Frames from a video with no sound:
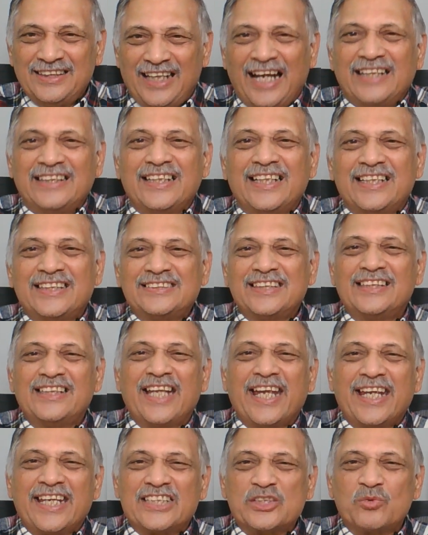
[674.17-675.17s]
and there is a
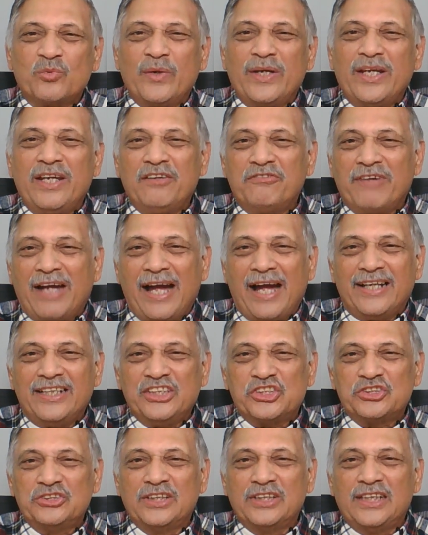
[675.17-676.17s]
next wave
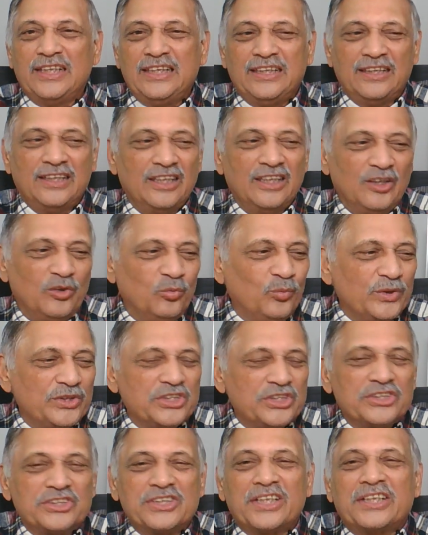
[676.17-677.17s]
additionally,
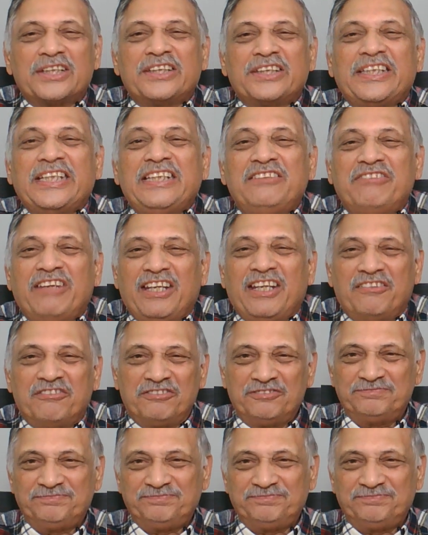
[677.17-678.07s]
which is the T wave.